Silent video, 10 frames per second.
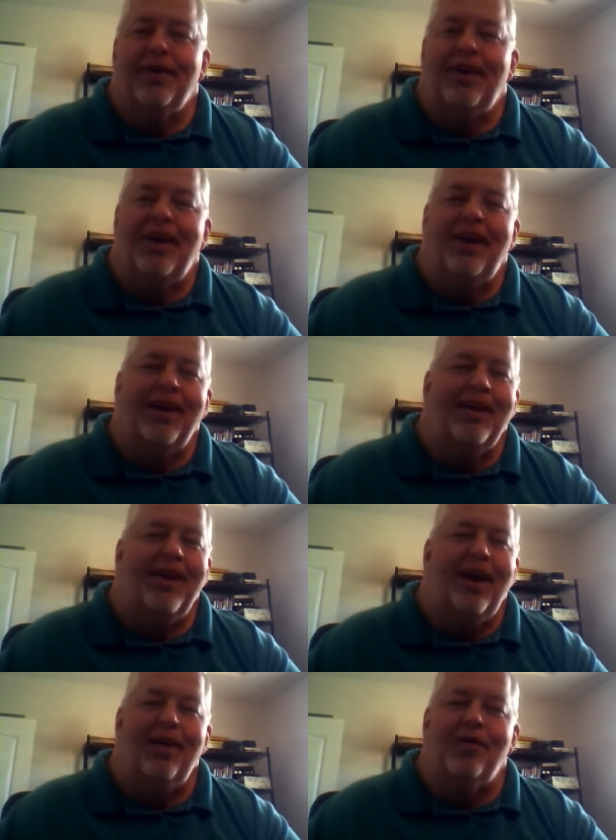And
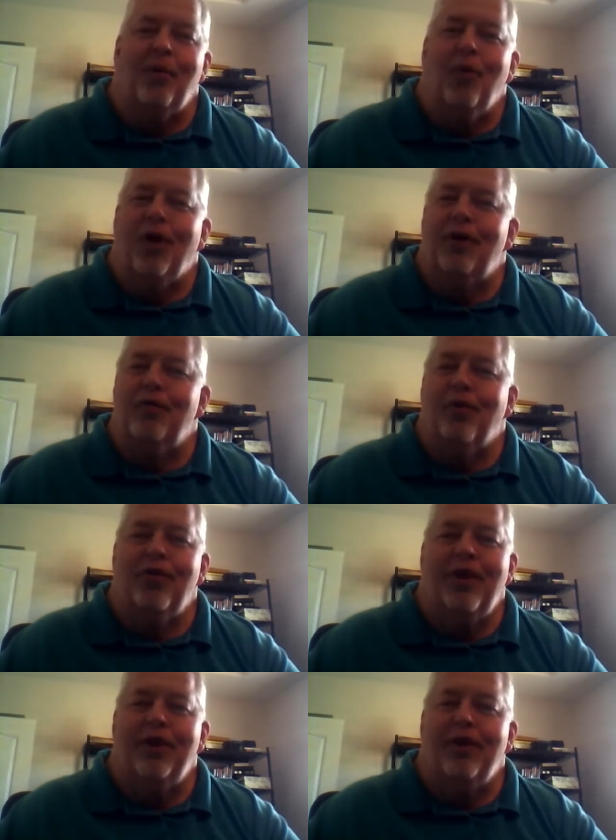that is a wonderful
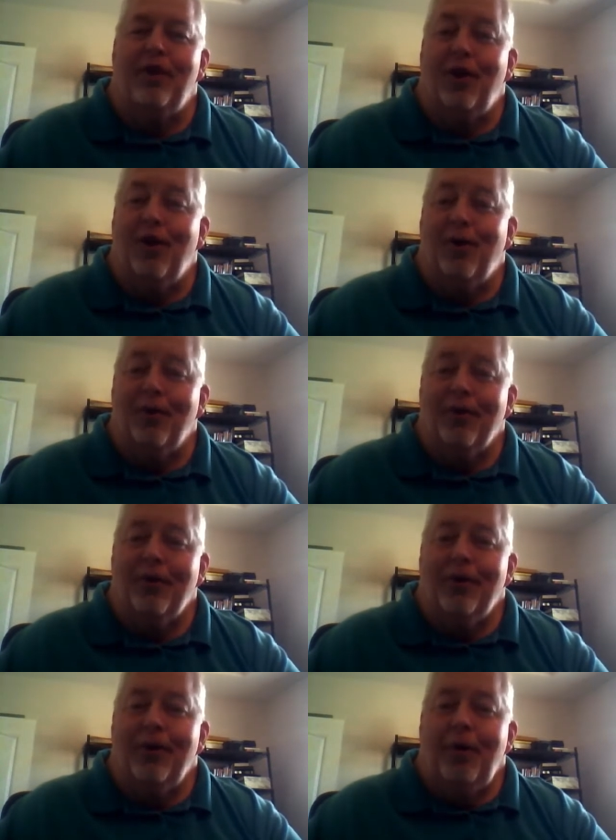thing to know.
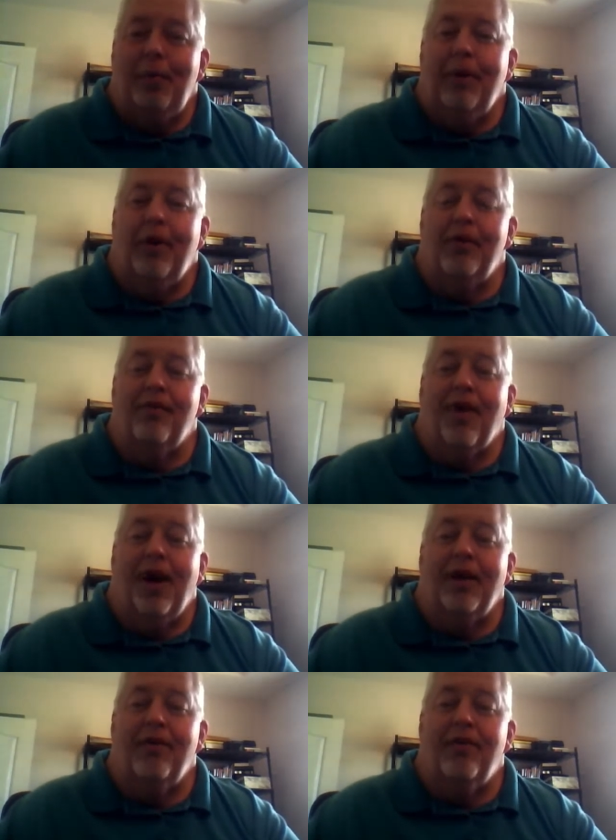Because if
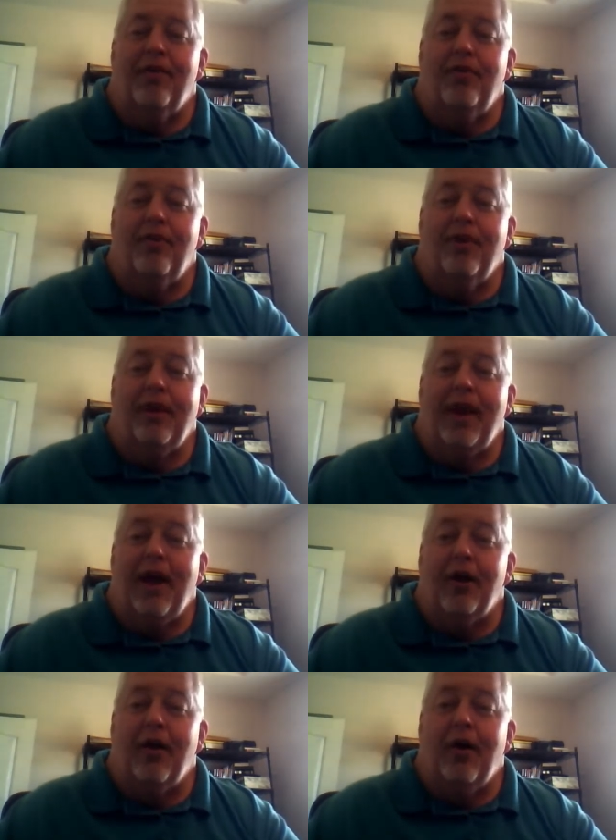I
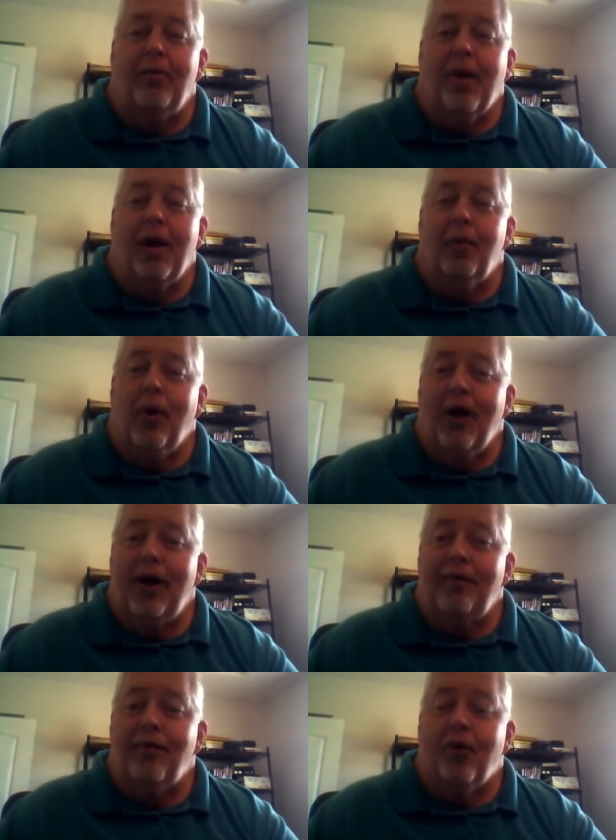count on my
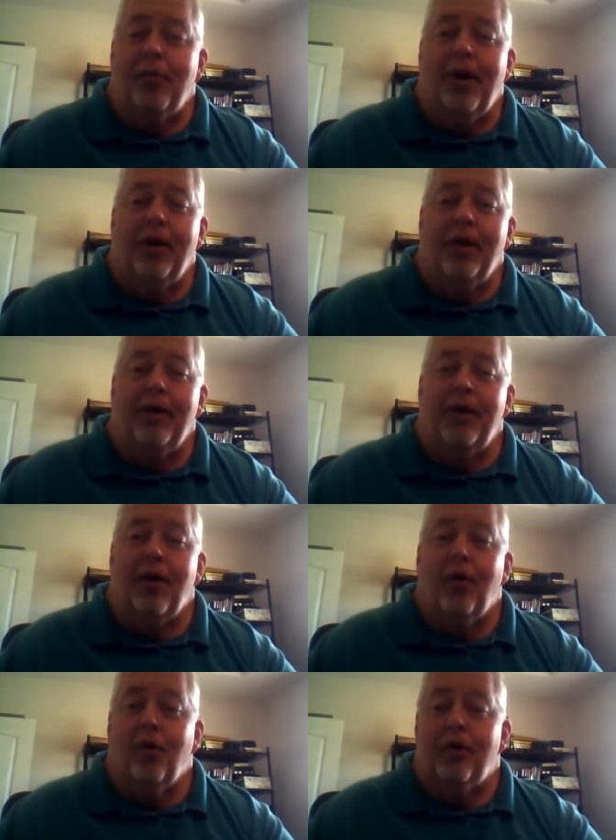wife or my, you
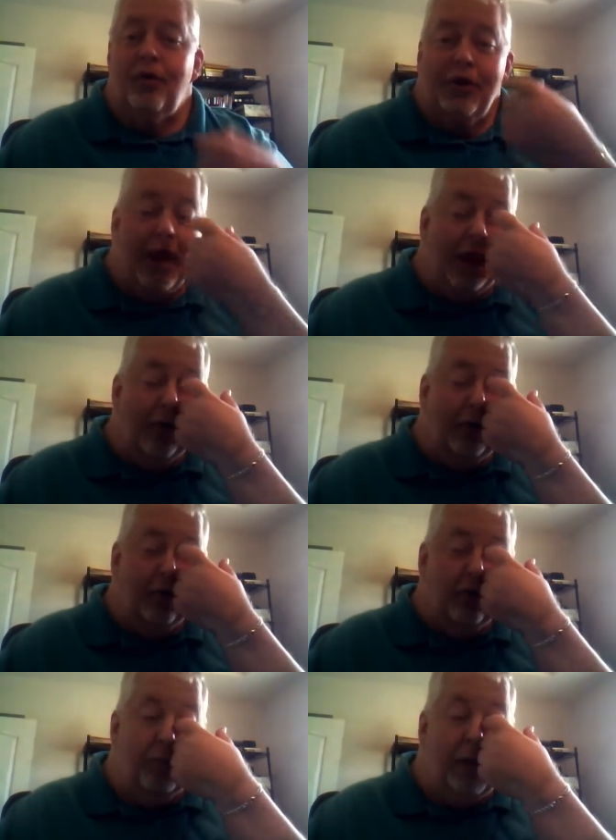know, or if you count on your
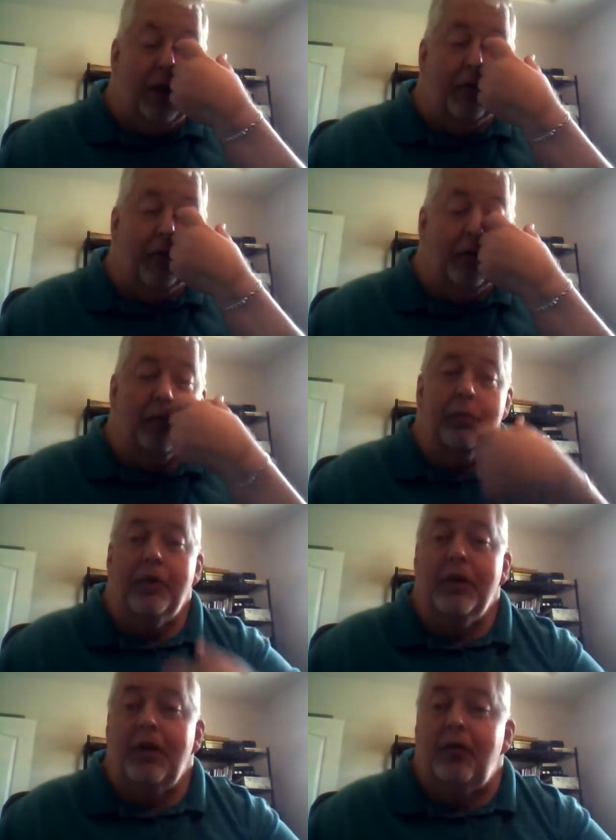spouse to
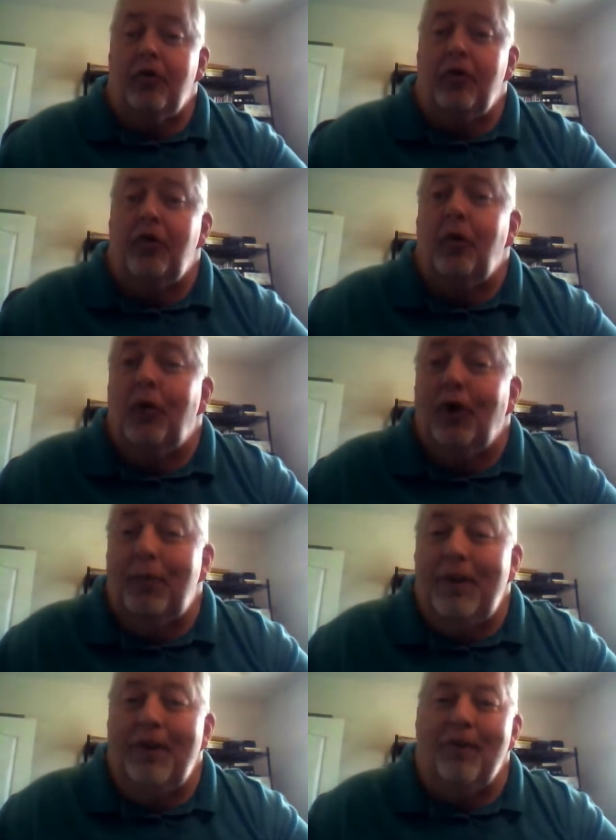complete you, you will
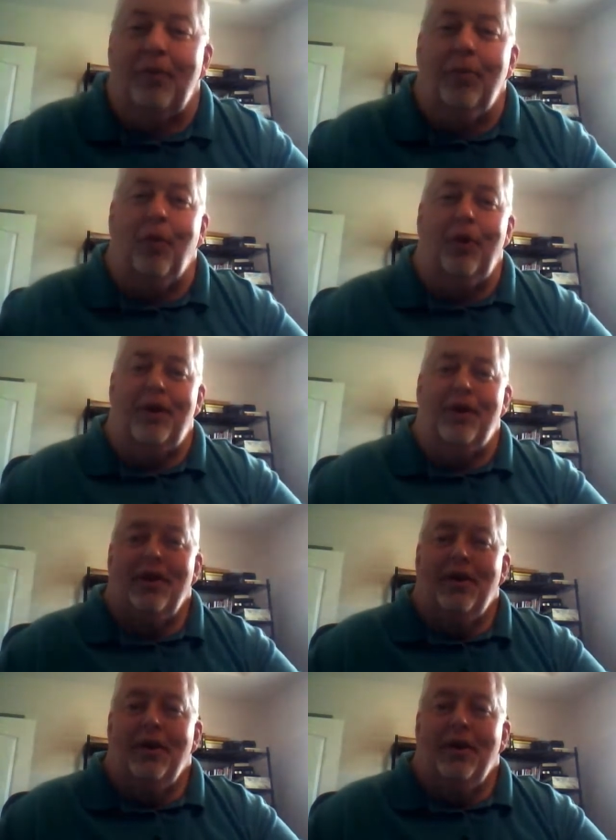be disappointed.